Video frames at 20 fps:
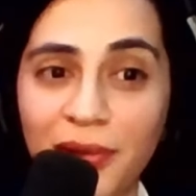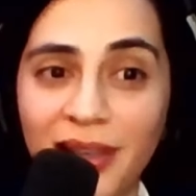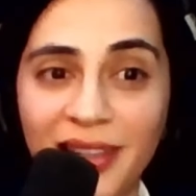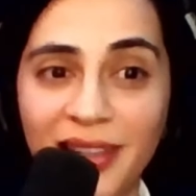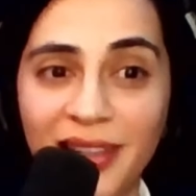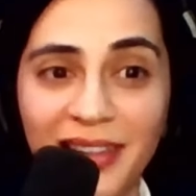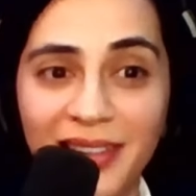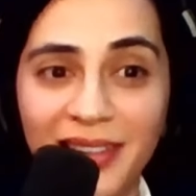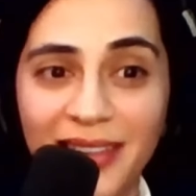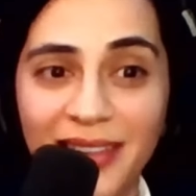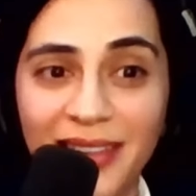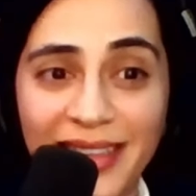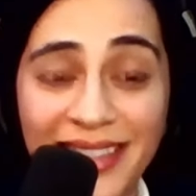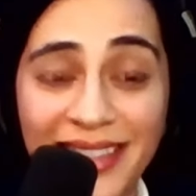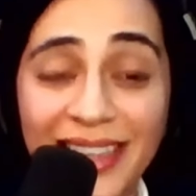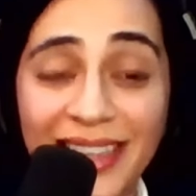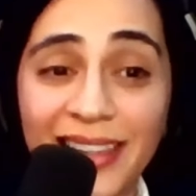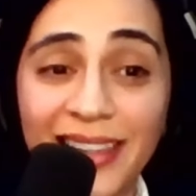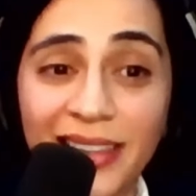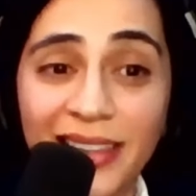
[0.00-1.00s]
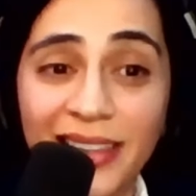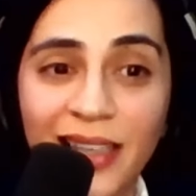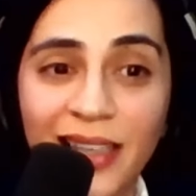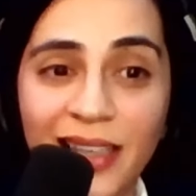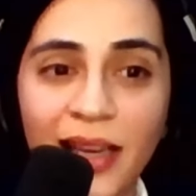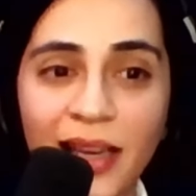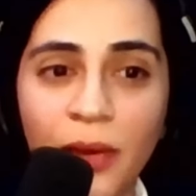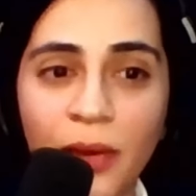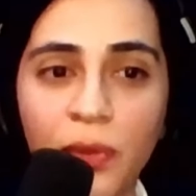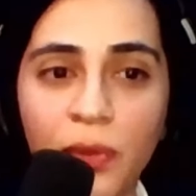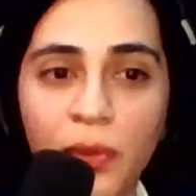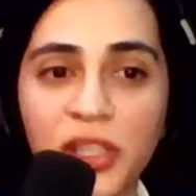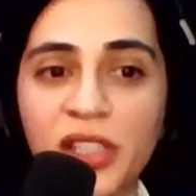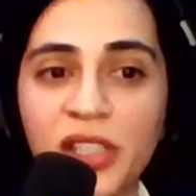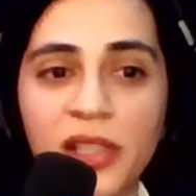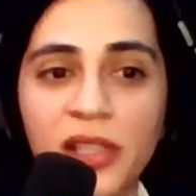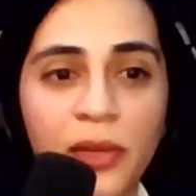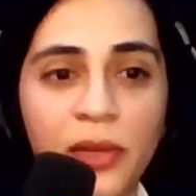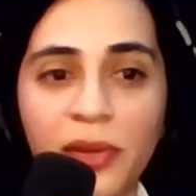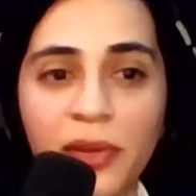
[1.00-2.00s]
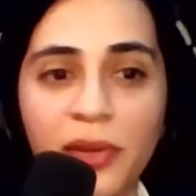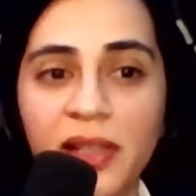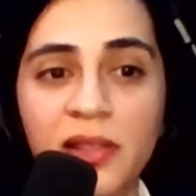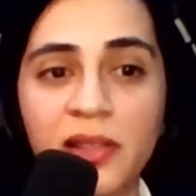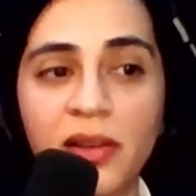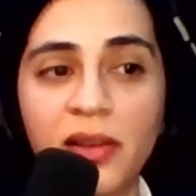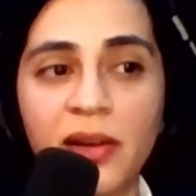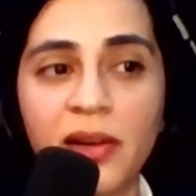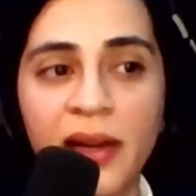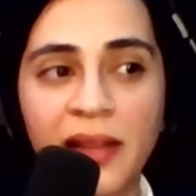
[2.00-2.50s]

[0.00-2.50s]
and that's it, which is a great start.